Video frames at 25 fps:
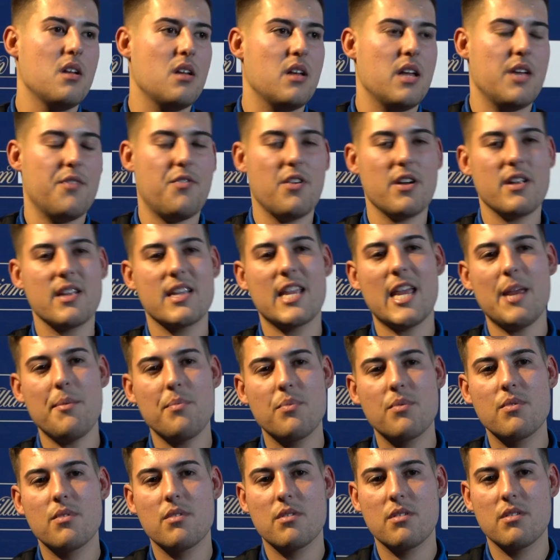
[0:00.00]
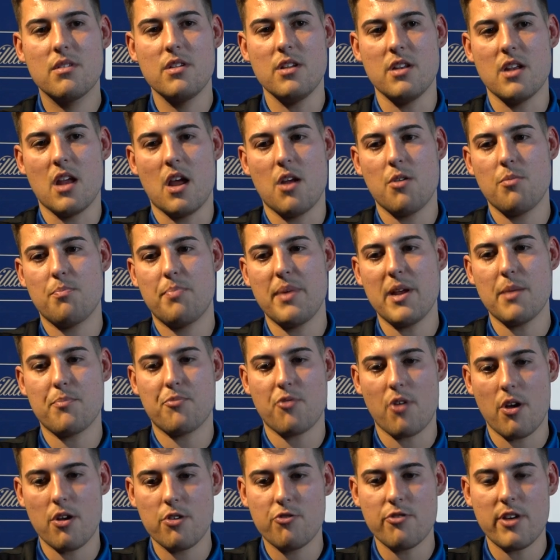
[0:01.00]
if I can keep, you know, a bit of
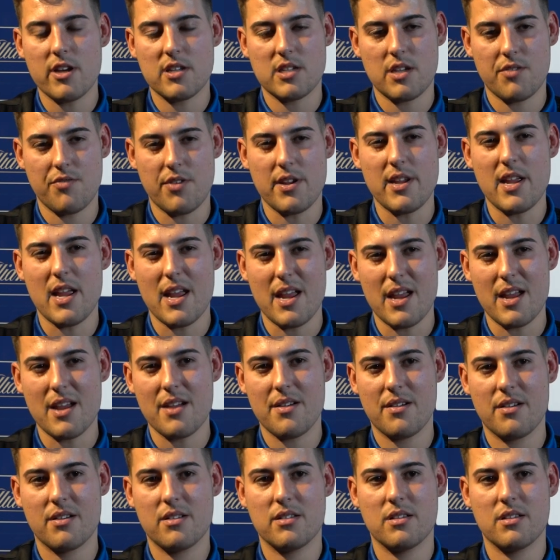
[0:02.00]
progress every year,